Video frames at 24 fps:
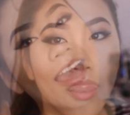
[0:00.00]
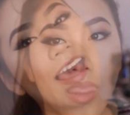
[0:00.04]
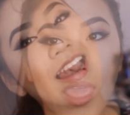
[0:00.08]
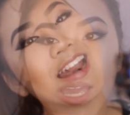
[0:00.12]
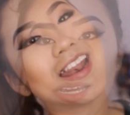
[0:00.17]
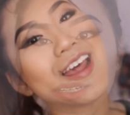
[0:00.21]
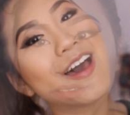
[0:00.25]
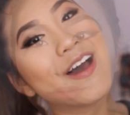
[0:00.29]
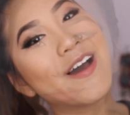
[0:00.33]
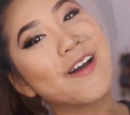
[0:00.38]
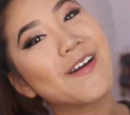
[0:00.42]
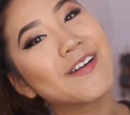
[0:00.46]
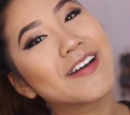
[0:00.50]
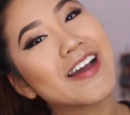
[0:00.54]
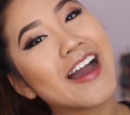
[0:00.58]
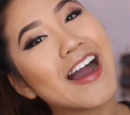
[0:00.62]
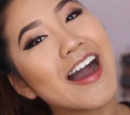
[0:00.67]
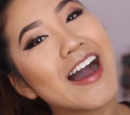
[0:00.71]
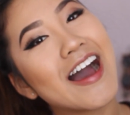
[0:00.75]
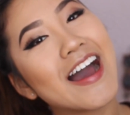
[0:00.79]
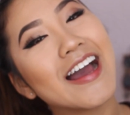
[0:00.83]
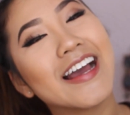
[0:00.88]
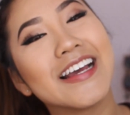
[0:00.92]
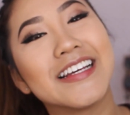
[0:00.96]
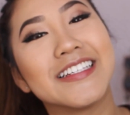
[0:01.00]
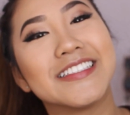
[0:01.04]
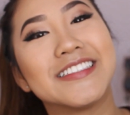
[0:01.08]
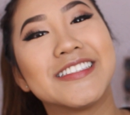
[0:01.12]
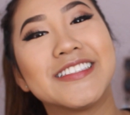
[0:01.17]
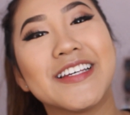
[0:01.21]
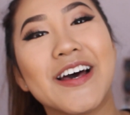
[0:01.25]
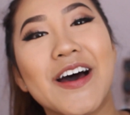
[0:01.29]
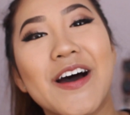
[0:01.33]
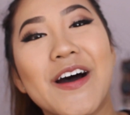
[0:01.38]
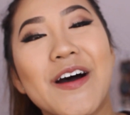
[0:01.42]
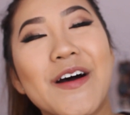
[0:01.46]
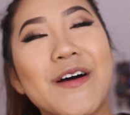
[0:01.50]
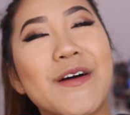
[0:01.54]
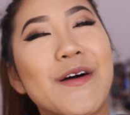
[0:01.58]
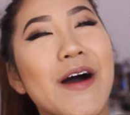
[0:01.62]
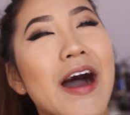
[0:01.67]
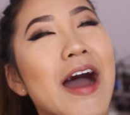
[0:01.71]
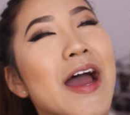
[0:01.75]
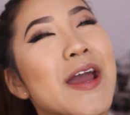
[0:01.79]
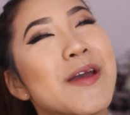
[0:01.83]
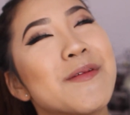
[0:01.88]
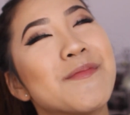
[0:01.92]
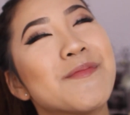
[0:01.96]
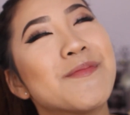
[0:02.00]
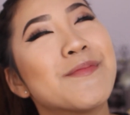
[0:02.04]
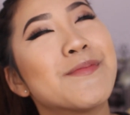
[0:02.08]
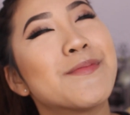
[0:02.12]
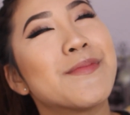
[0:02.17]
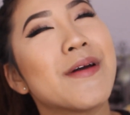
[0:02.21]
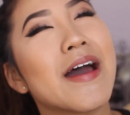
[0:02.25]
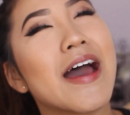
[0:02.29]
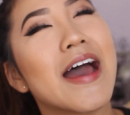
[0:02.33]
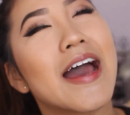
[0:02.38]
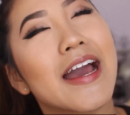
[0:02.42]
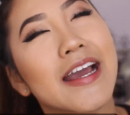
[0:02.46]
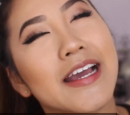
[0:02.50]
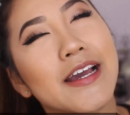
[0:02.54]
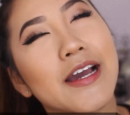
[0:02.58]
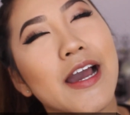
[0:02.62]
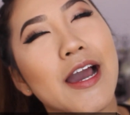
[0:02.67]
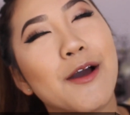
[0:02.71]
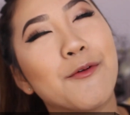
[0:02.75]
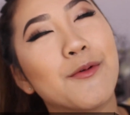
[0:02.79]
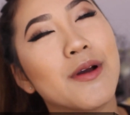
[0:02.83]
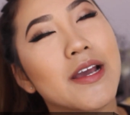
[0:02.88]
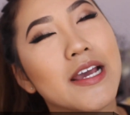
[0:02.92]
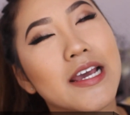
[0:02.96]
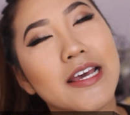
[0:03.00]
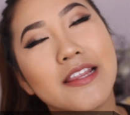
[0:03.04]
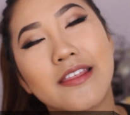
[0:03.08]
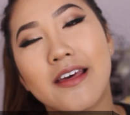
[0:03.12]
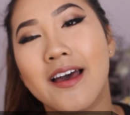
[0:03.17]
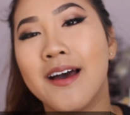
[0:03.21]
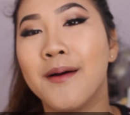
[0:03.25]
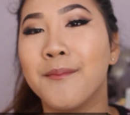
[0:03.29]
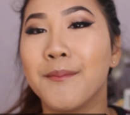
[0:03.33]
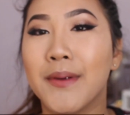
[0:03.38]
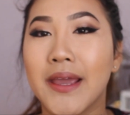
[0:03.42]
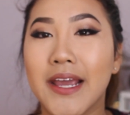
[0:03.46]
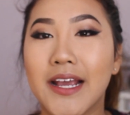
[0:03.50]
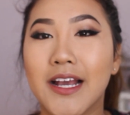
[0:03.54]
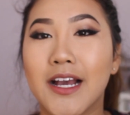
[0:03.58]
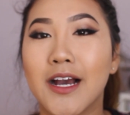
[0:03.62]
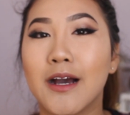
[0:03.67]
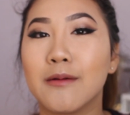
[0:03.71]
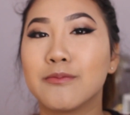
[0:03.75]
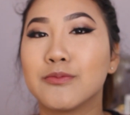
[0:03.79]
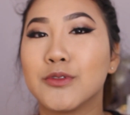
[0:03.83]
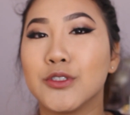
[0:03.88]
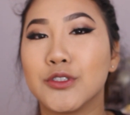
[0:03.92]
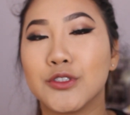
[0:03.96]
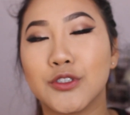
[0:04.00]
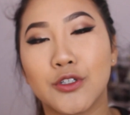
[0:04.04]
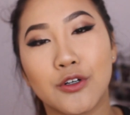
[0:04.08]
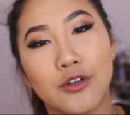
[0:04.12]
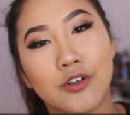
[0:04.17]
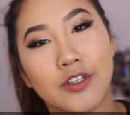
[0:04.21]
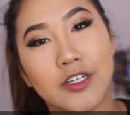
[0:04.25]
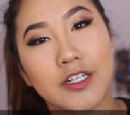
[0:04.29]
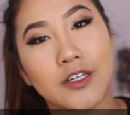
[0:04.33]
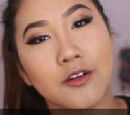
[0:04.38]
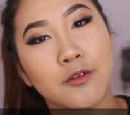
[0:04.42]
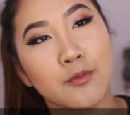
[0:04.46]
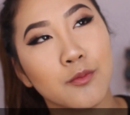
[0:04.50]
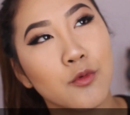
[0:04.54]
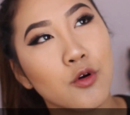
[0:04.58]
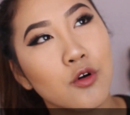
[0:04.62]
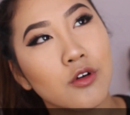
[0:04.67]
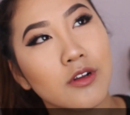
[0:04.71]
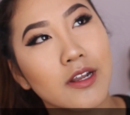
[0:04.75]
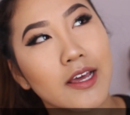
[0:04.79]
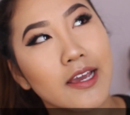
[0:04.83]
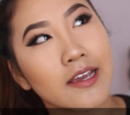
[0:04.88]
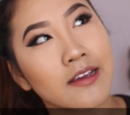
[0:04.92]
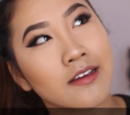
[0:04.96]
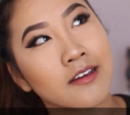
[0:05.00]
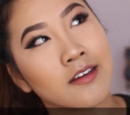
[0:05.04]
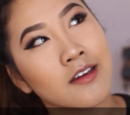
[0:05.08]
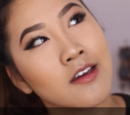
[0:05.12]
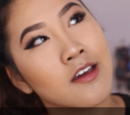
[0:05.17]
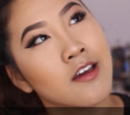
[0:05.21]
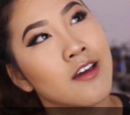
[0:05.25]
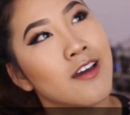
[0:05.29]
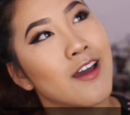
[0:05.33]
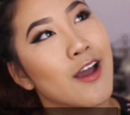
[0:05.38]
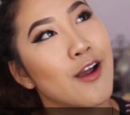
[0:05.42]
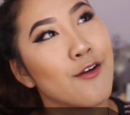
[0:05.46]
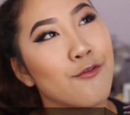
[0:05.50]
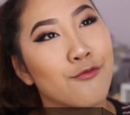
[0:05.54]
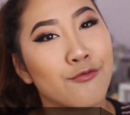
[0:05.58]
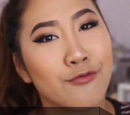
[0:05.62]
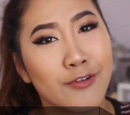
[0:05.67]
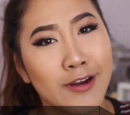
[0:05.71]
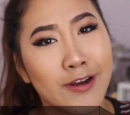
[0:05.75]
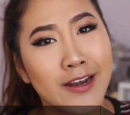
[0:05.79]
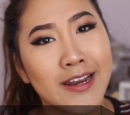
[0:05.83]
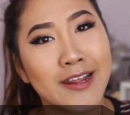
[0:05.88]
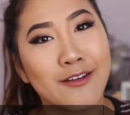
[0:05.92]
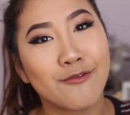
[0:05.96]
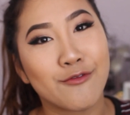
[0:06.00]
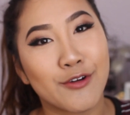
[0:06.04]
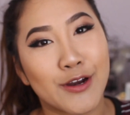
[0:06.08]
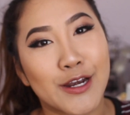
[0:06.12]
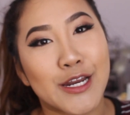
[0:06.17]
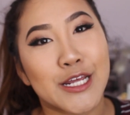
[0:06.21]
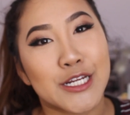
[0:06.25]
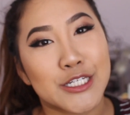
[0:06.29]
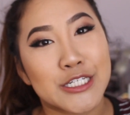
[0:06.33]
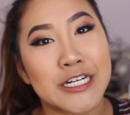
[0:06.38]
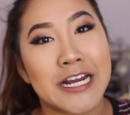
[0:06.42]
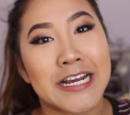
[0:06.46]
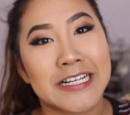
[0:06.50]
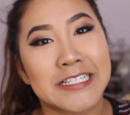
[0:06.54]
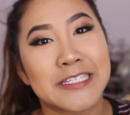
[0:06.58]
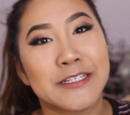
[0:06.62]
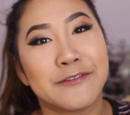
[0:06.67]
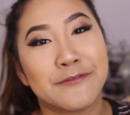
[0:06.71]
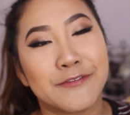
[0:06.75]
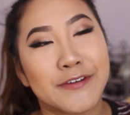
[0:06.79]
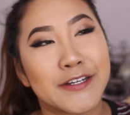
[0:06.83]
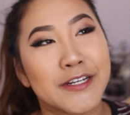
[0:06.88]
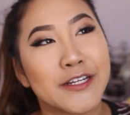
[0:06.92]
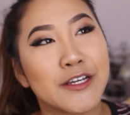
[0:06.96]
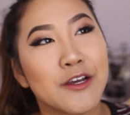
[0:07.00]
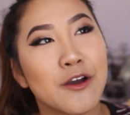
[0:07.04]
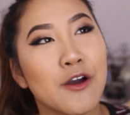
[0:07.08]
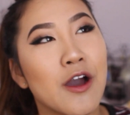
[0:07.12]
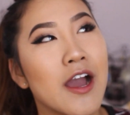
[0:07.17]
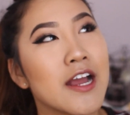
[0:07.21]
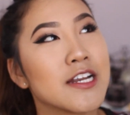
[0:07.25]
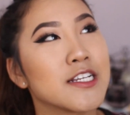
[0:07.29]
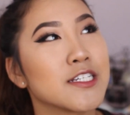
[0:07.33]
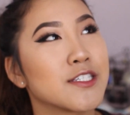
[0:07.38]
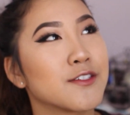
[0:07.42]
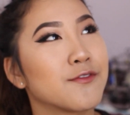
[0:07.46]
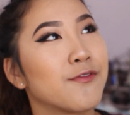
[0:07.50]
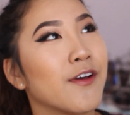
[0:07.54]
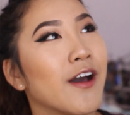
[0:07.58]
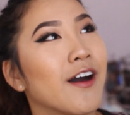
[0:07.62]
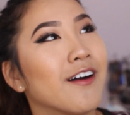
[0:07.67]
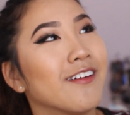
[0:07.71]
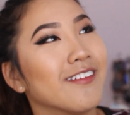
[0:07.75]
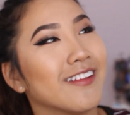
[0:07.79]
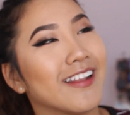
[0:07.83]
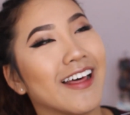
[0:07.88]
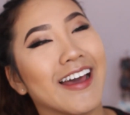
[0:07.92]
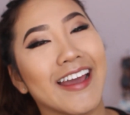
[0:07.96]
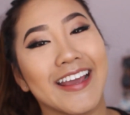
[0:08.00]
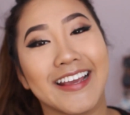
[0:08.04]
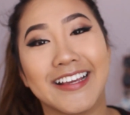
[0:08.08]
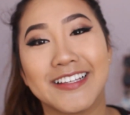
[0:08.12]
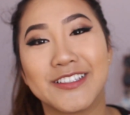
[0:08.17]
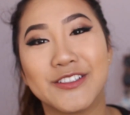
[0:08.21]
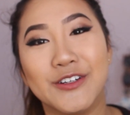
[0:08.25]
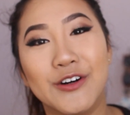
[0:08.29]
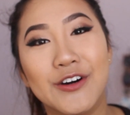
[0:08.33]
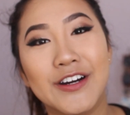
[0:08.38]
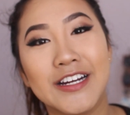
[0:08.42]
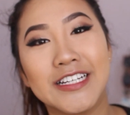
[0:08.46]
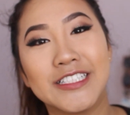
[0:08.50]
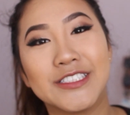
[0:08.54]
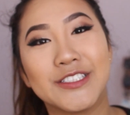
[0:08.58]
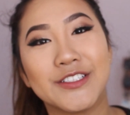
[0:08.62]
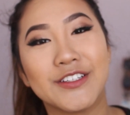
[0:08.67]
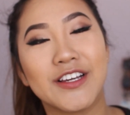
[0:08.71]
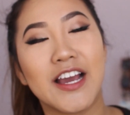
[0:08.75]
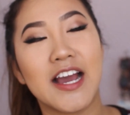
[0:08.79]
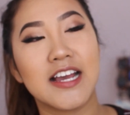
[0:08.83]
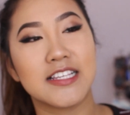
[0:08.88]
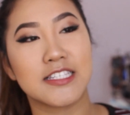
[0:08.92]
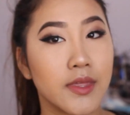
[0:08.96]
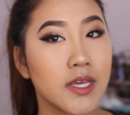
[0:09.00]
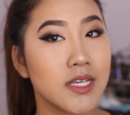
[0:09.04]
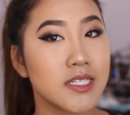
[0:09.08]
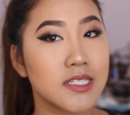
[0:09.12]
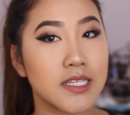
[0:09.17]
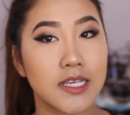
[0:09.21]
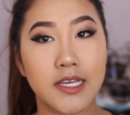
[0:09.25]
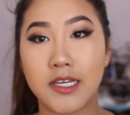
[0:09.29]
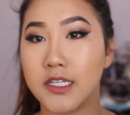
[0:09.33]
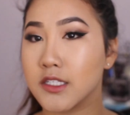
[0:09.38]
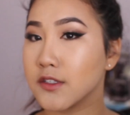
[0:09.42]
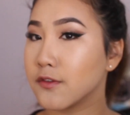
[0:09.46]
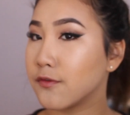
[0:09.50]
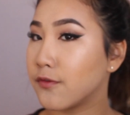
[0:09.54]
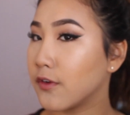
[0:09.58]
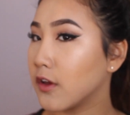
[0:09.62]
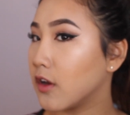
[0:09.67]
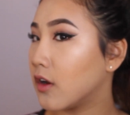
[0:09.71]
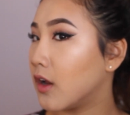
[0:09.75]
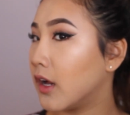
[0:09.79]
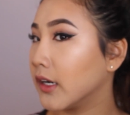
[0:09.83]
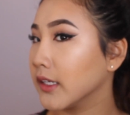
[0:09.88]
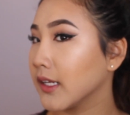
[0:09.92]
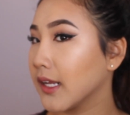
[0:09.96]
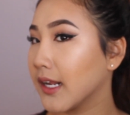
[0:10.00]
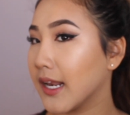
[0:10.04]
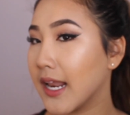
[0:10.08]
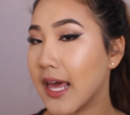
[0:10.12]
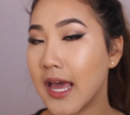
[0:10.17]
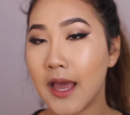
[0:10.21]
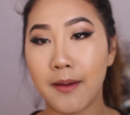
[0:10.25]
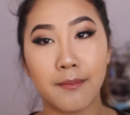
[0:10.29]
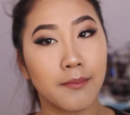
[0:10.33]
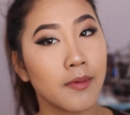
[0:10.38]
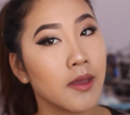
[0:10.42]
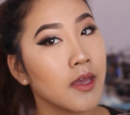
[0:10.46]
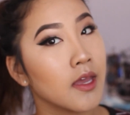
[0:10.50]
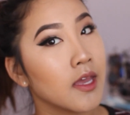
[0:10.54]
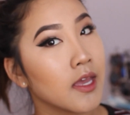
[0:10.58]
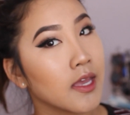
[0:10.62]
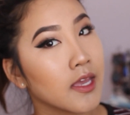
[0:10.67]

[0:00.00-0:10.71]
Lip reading: Hello guys, so I'm back with a makeup tutorial, more like a really really chatty video. I just felt like talking to you guys. This is full on glam.